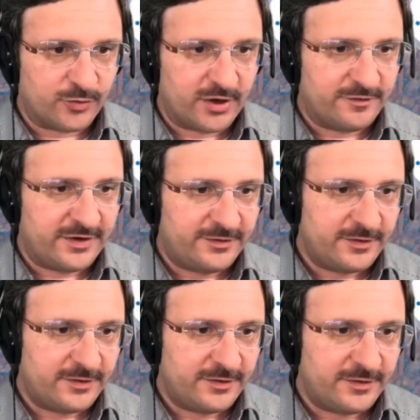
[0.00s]
of
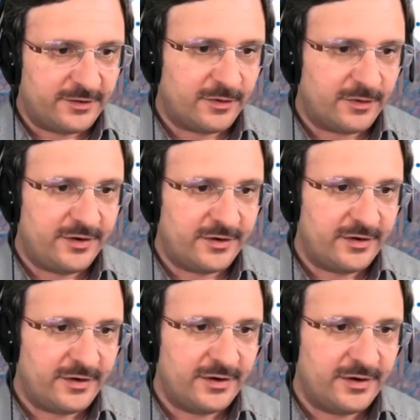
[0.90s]
this part
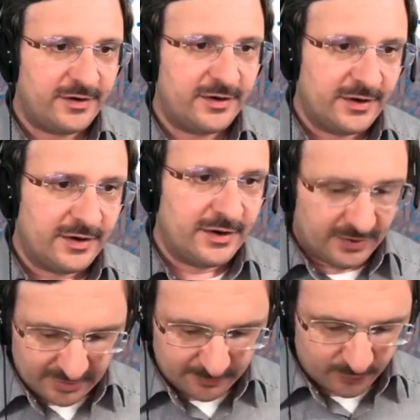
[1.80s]
here,
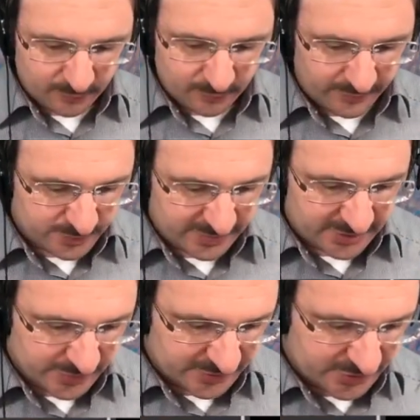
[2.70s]
with
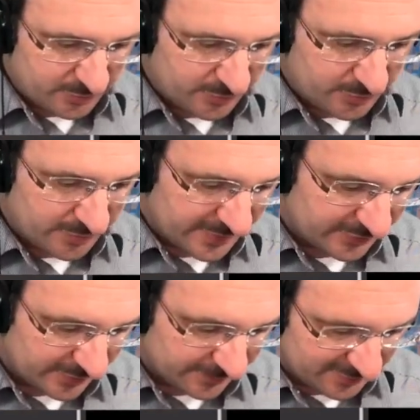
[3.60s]
respect to x2, and that
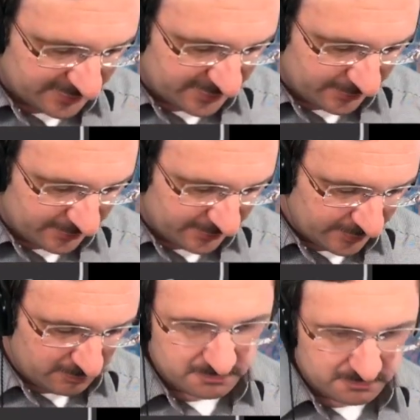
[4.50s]
is obviously 0.